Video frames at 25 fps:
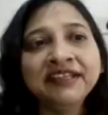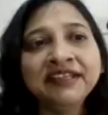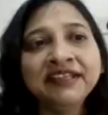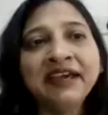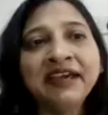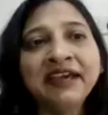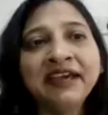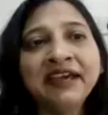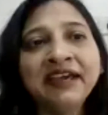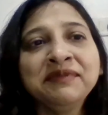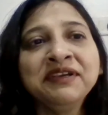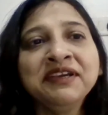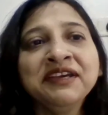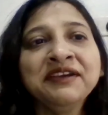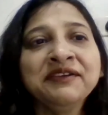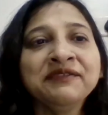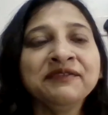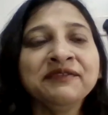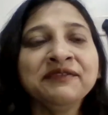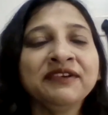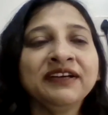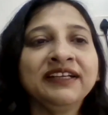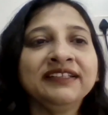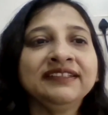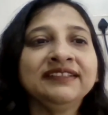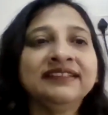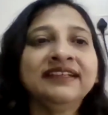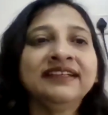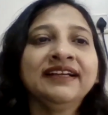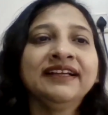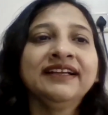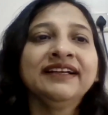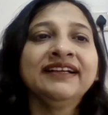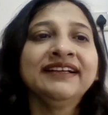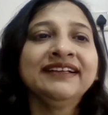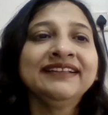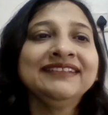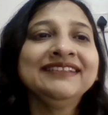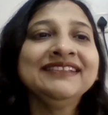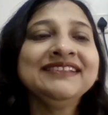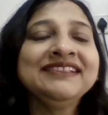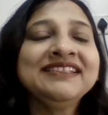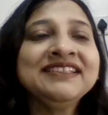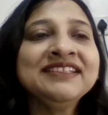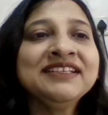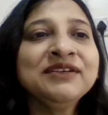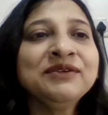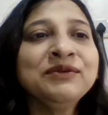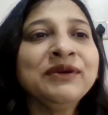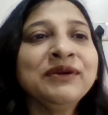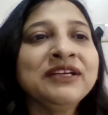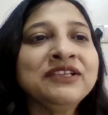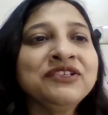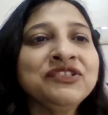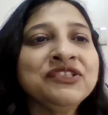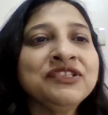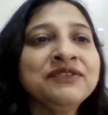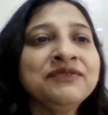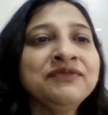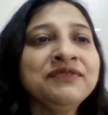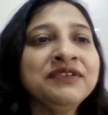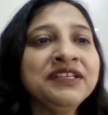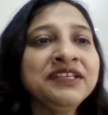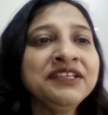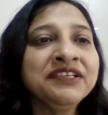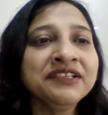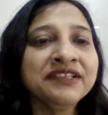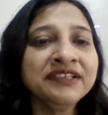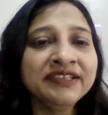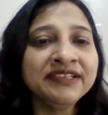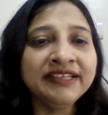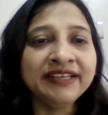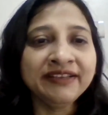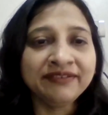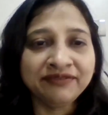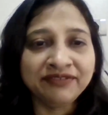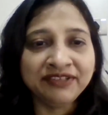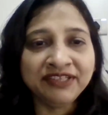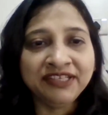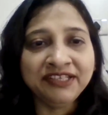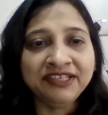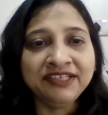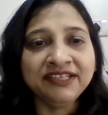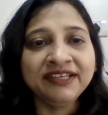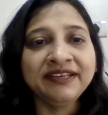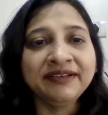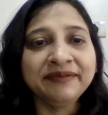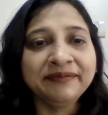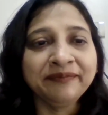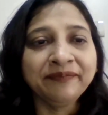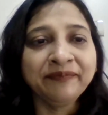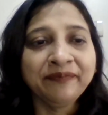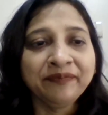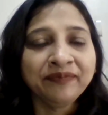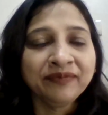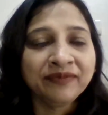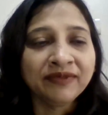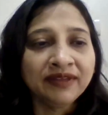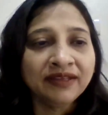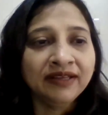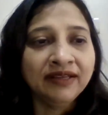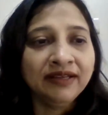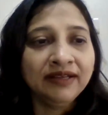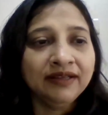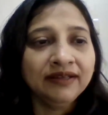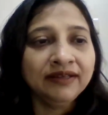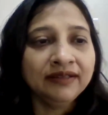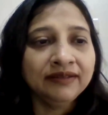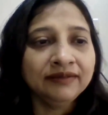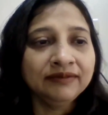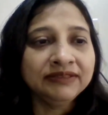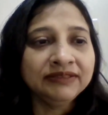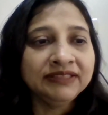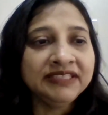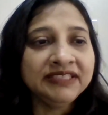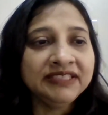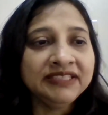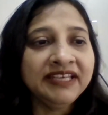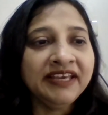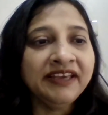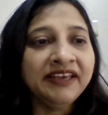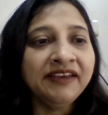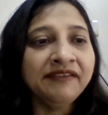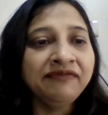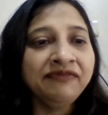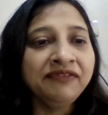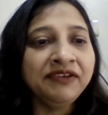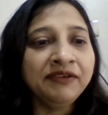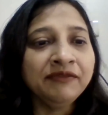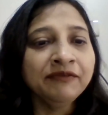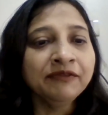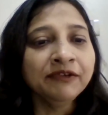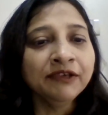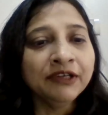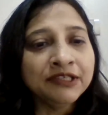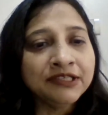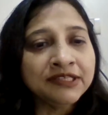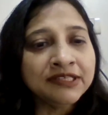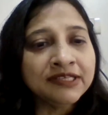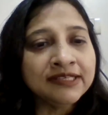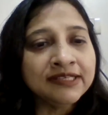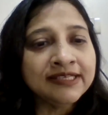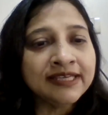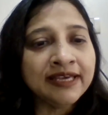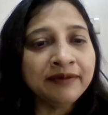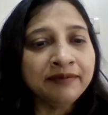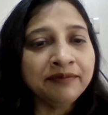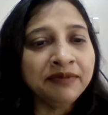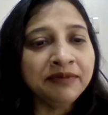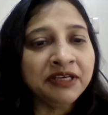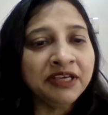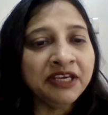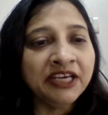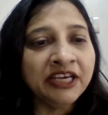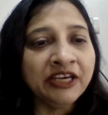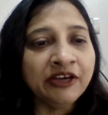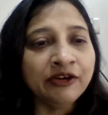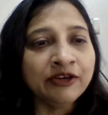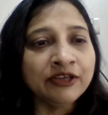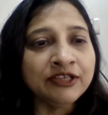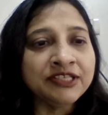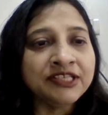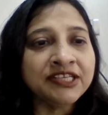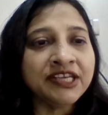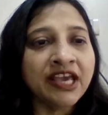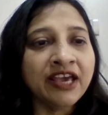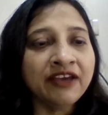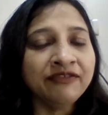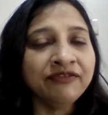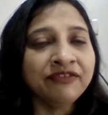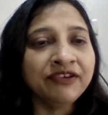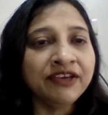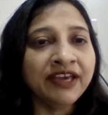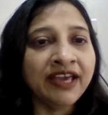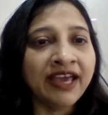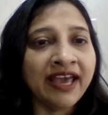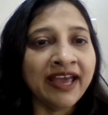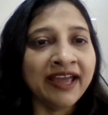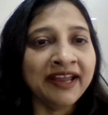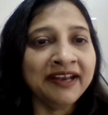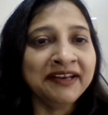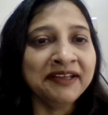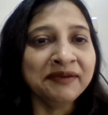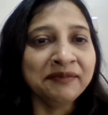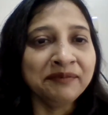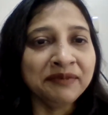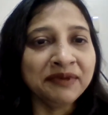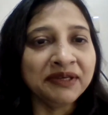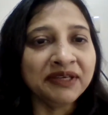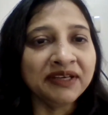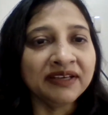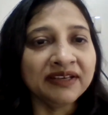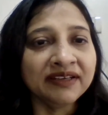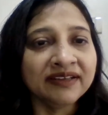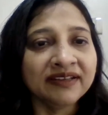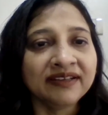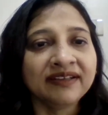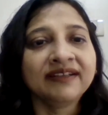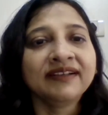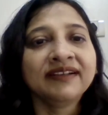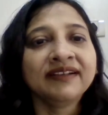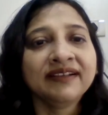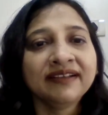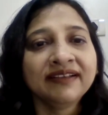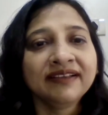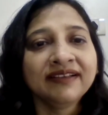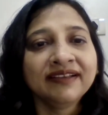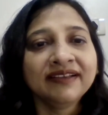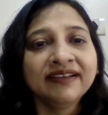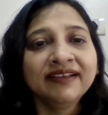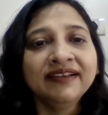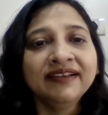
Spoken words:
Okay, the MBA one. This is a question we hear every time. CFA versus MBA or CFA and MBA.